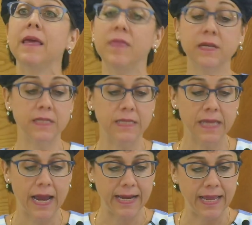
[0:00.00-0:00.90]
in this
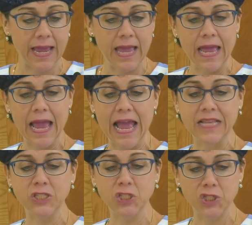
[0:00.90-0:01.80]
society.
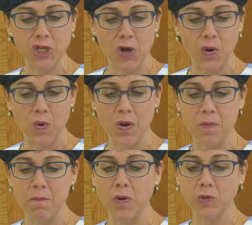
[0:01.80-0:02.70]
And so
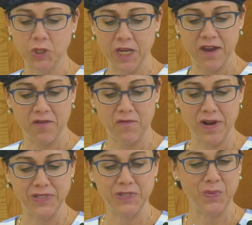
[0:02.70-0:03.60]
Moshe
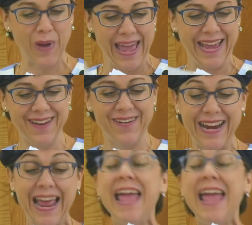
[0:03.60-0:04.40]
runs away, right?